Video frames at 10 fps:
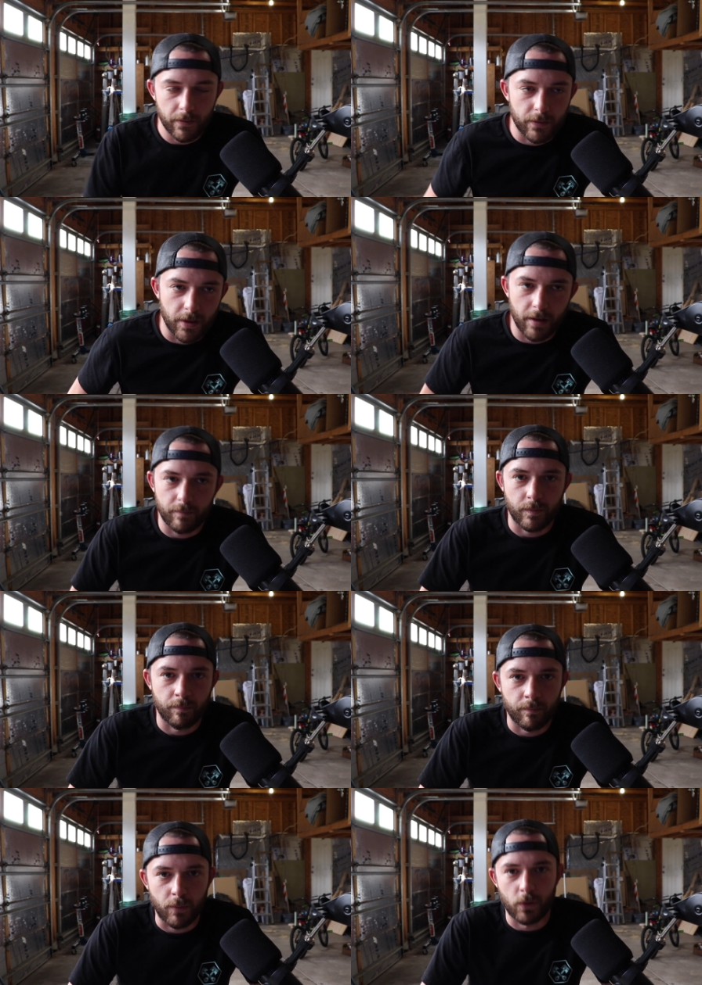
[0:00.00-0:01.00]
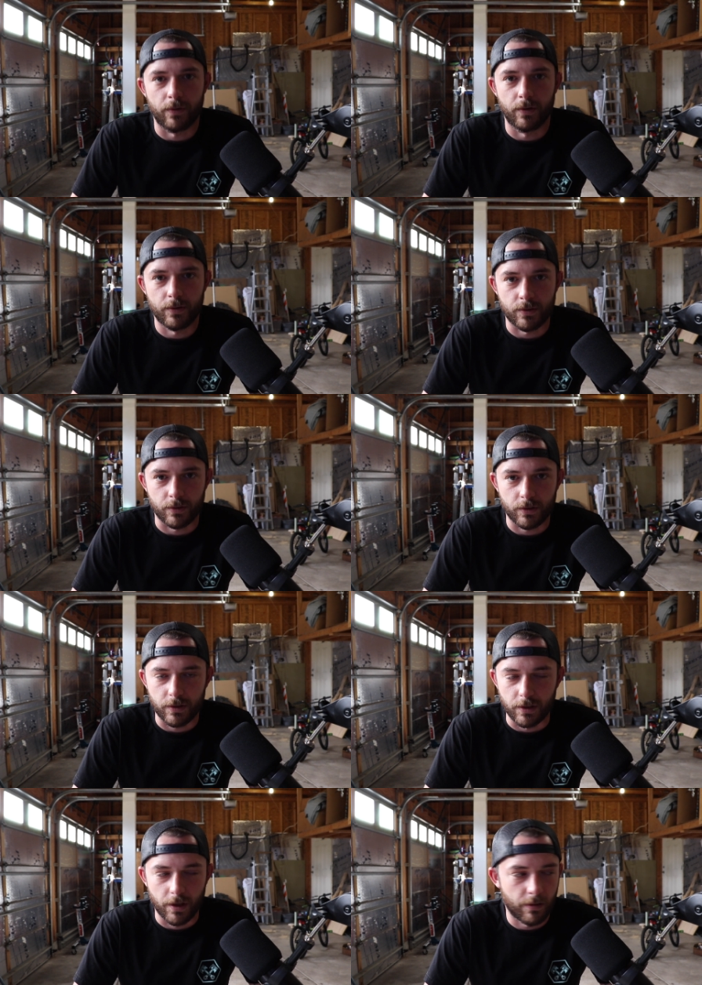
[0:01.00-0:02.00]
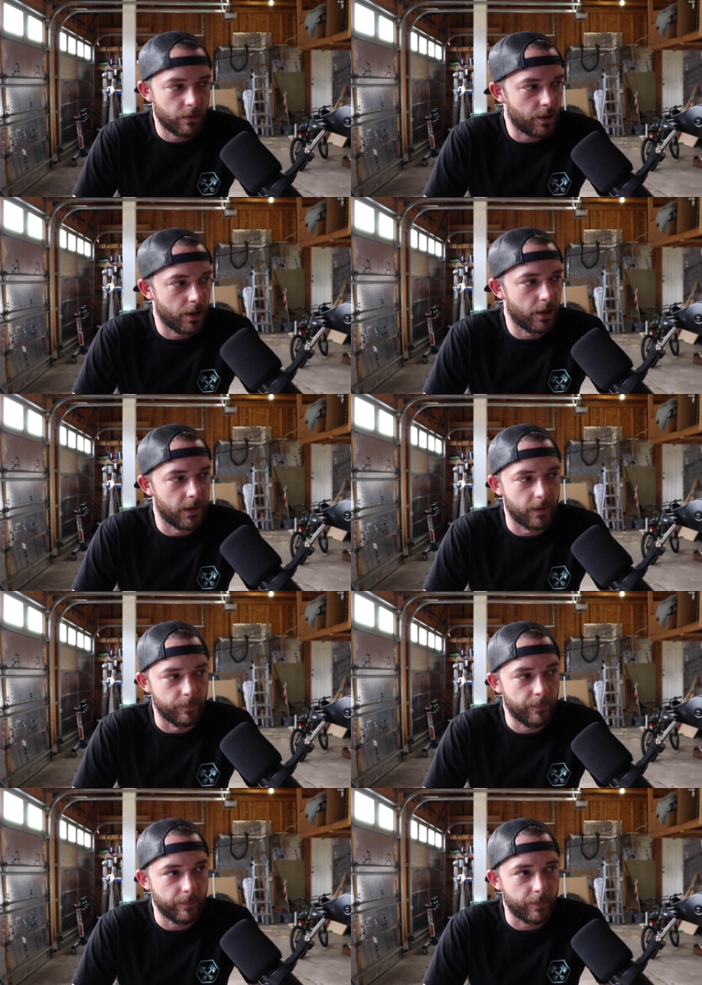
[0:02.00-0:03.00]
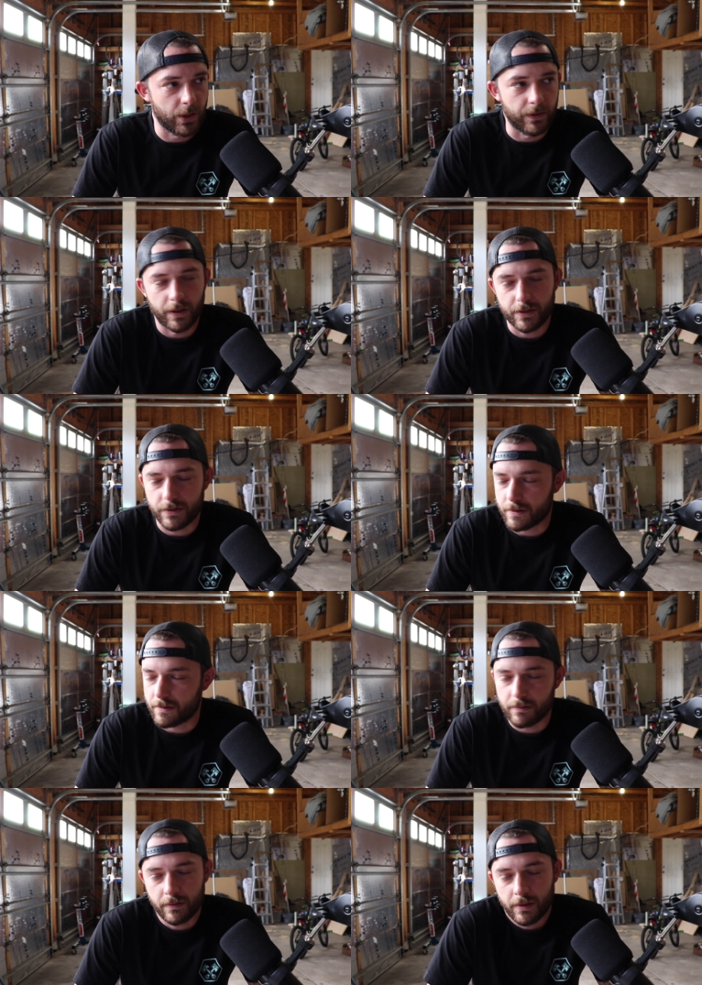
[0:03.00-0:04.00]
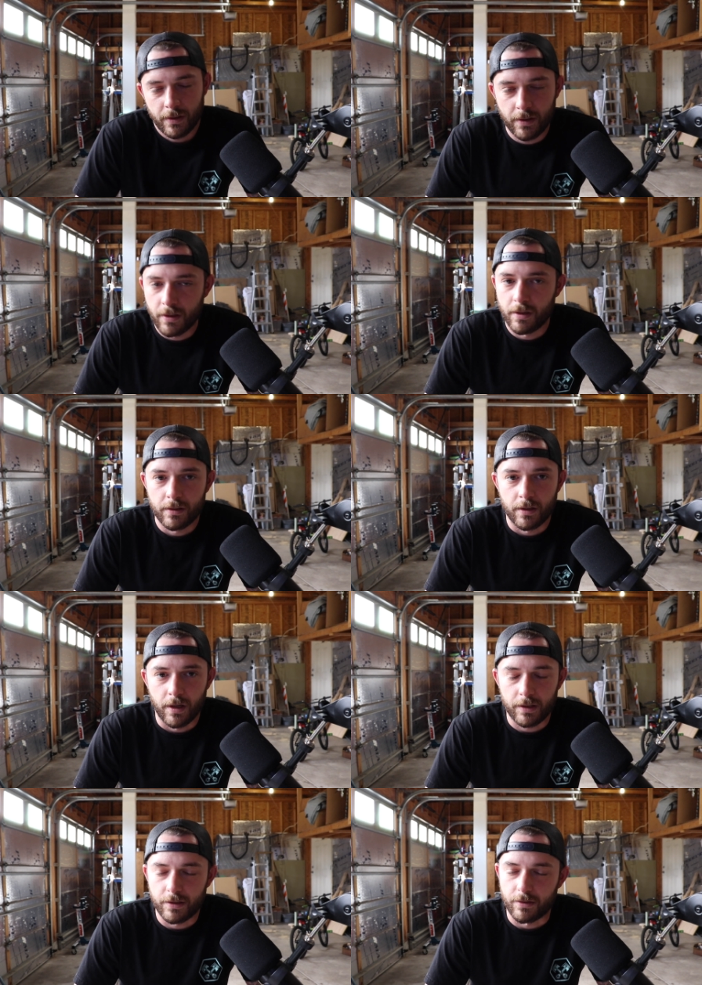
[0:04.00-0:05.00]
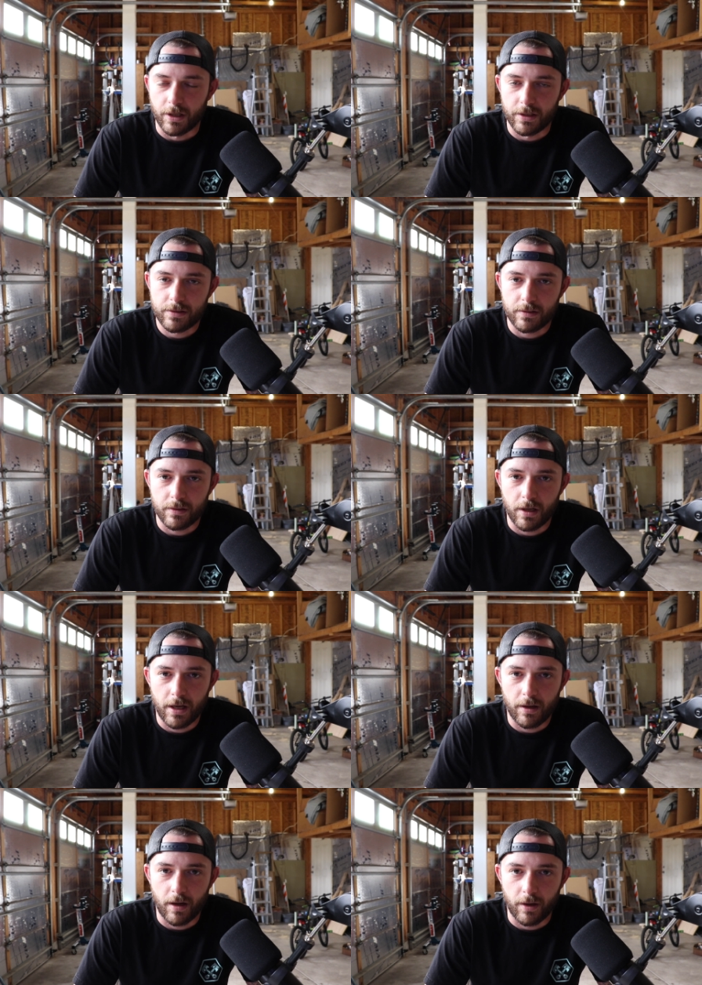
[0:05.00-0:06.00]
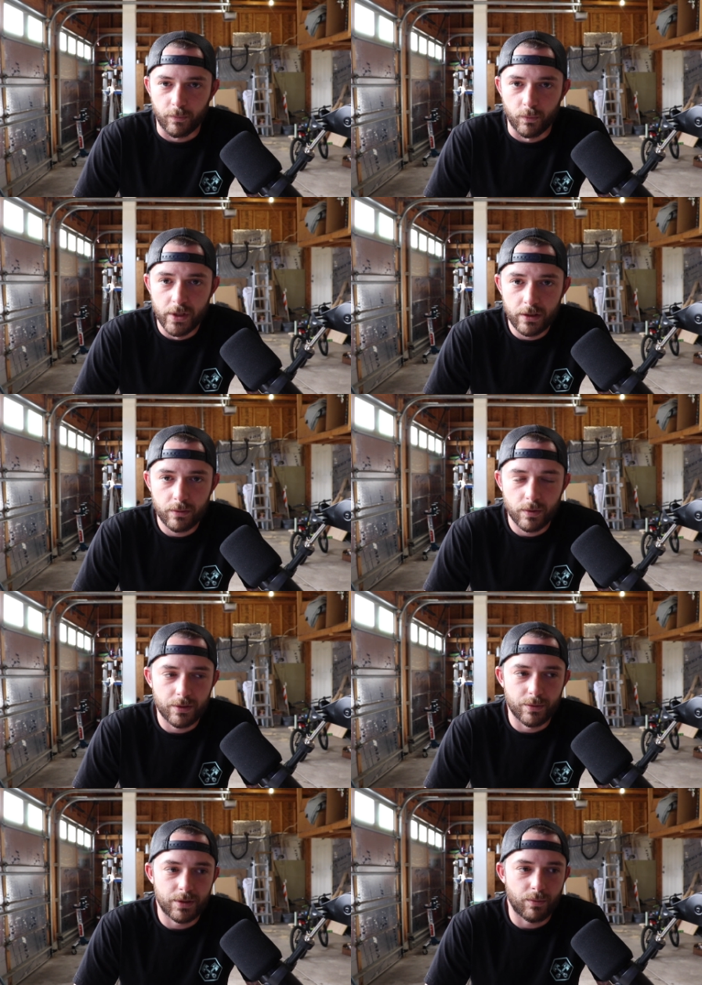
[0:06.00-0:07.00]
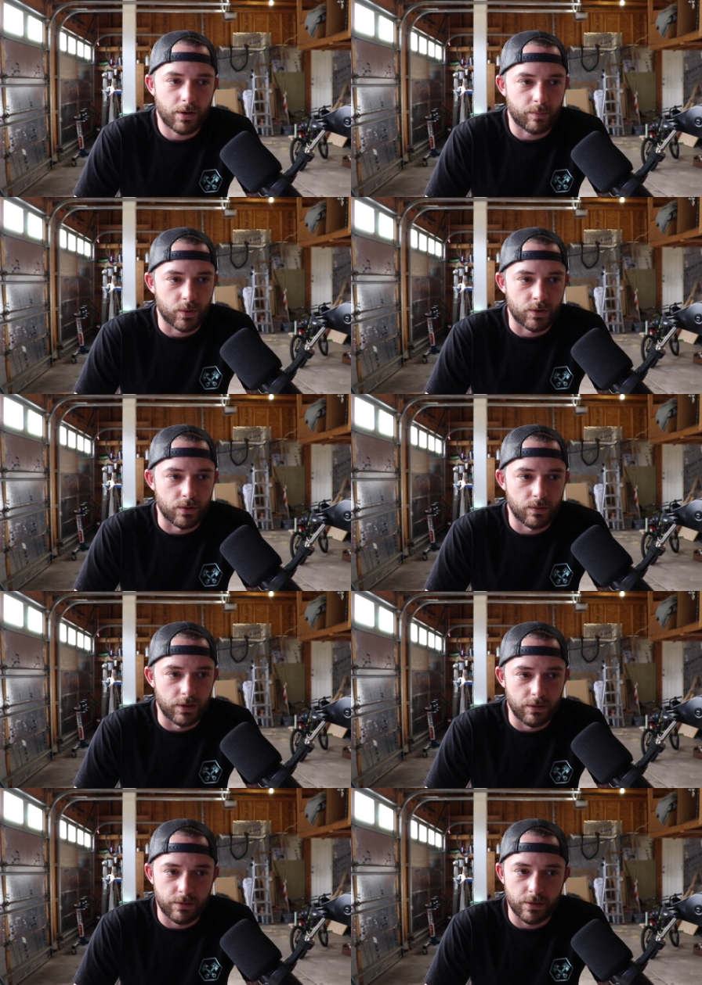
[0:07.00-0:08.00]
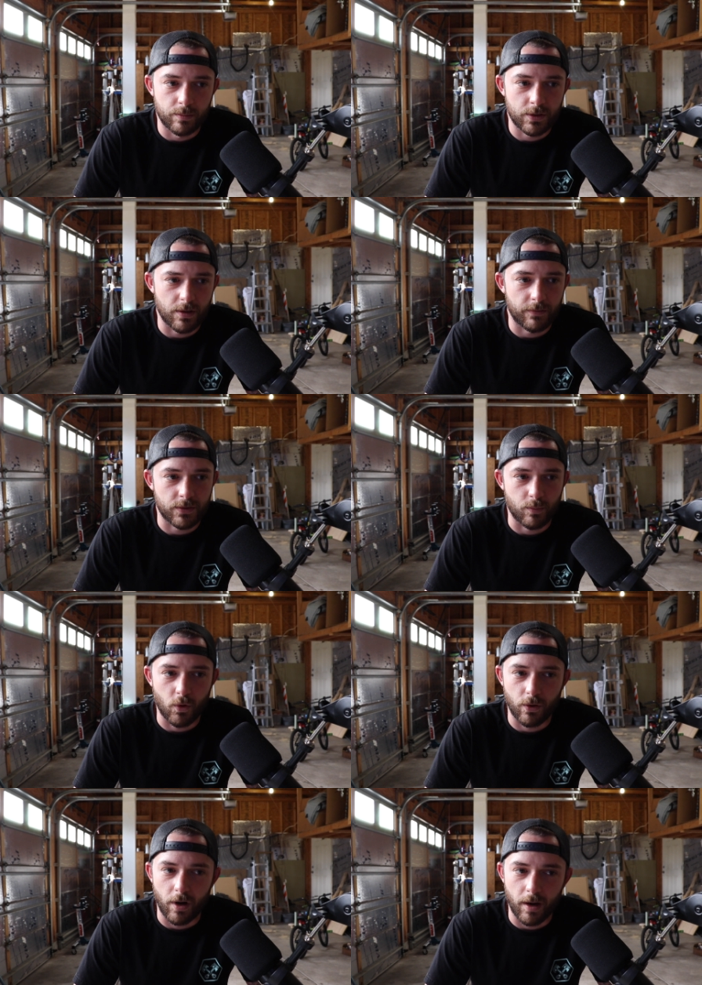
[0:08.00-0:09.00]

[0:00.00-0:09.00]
Yeah, both of those are good to go. But I don't know, guys. I really want to pursue the YouTube stuff some more.